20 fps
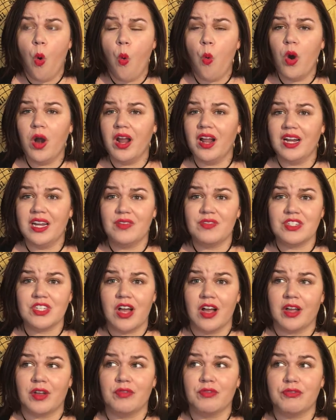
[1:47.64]
We're not even
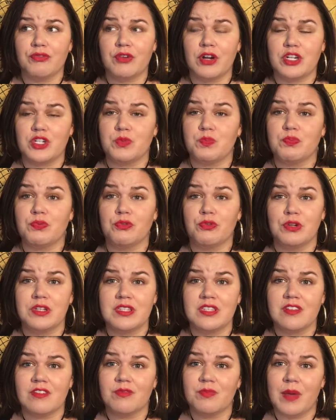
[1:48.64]
talking Fresh
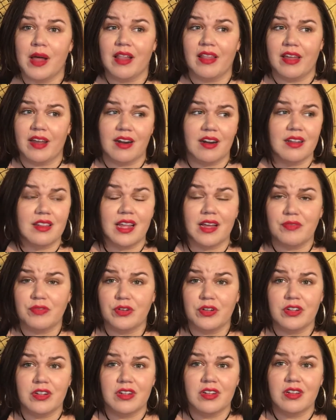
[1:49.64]
Prince of Bel-Air
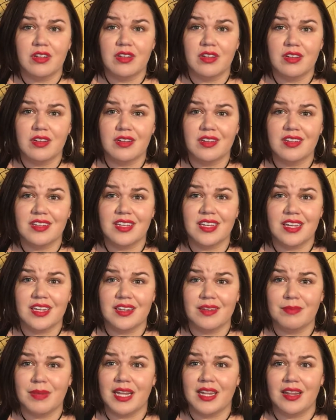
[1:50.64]
level
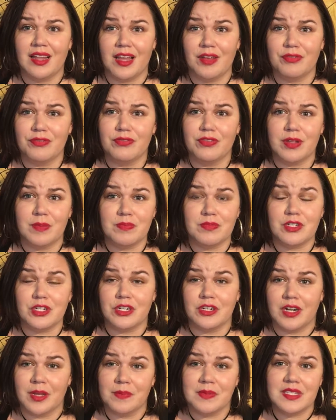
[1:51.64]
getting my life flipped,
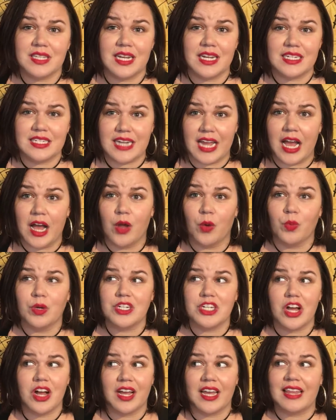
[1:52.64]
turned upside down. We're
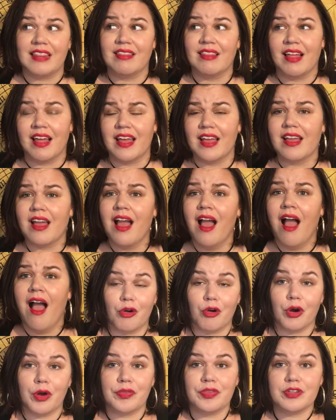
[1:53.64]
talking like
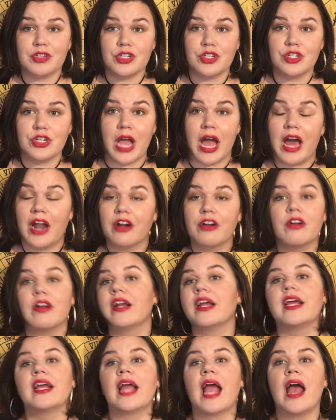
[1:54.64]

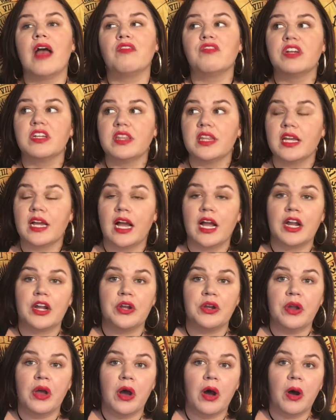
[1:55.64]
earth-shattering, everything I
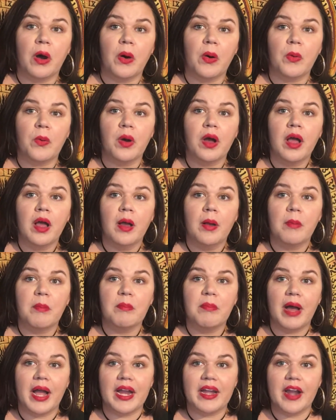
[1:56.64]
know
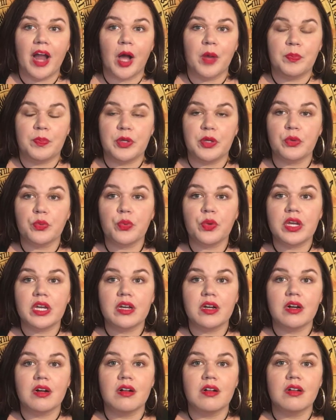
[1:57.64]
might not be
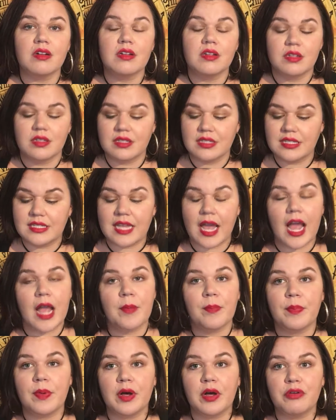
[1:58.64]
real
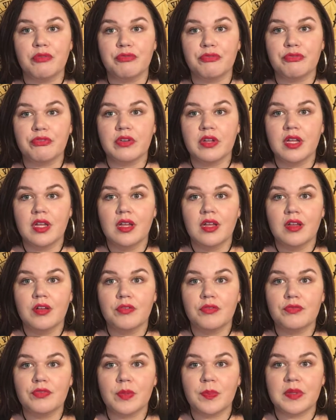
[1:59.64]
type of
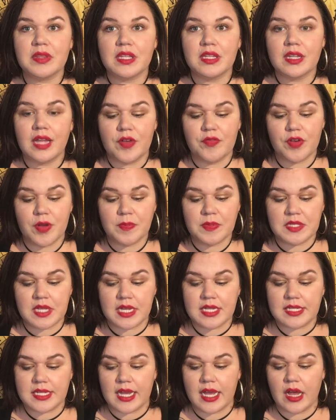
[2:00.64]
flipping the life
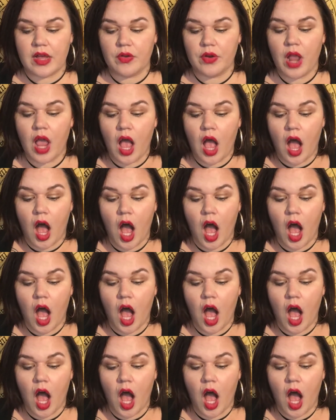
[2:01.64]
upside down.